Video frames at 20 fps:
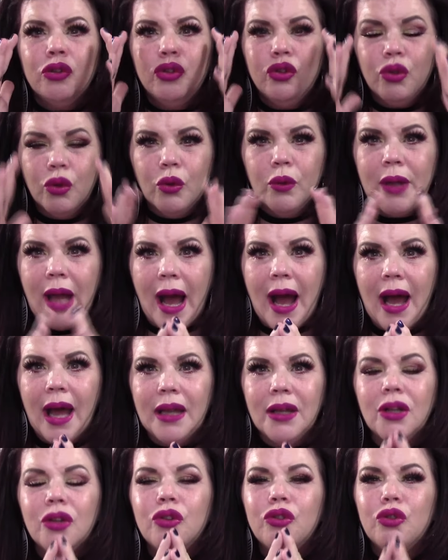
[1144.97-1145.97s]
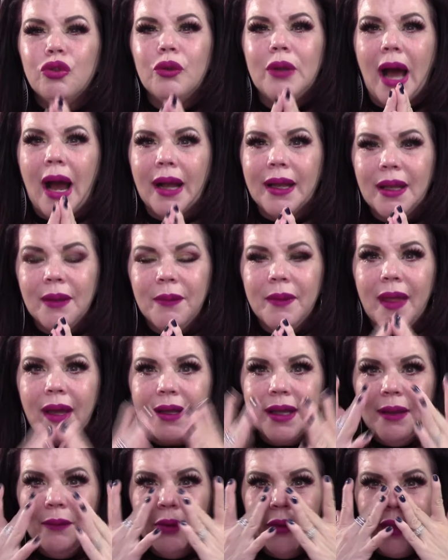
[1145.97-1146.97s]
Do not give me
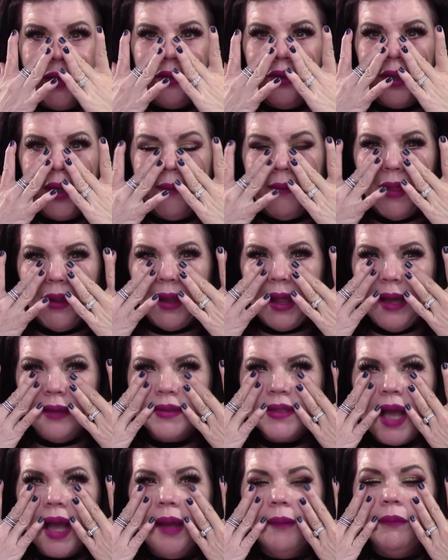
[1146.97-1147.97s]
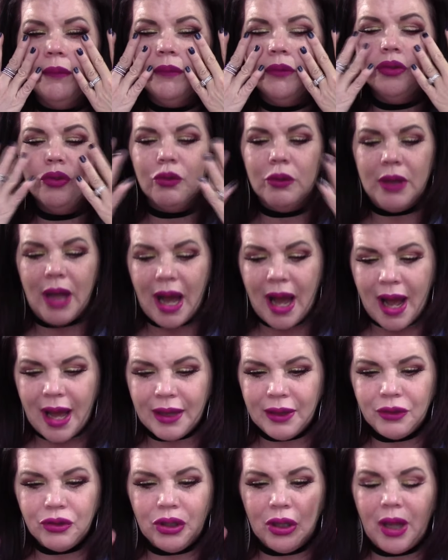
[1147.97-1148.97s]
that chemo that you gave me the last time. Do
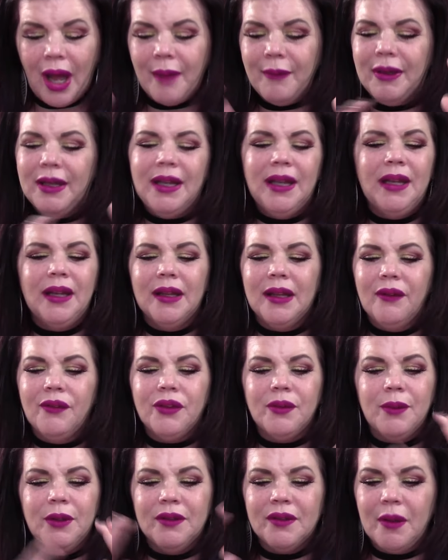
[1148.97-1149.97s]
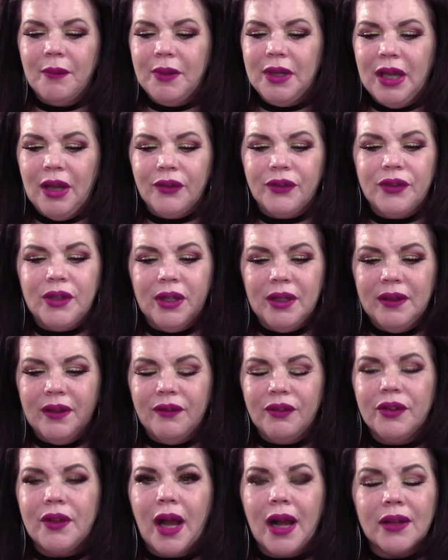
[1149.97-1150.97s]
not. I mean, he didn't give it to me. Somebody else did, a
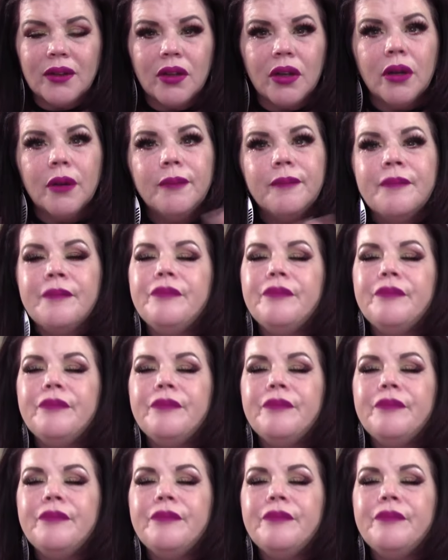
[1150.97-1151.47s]
different doctor.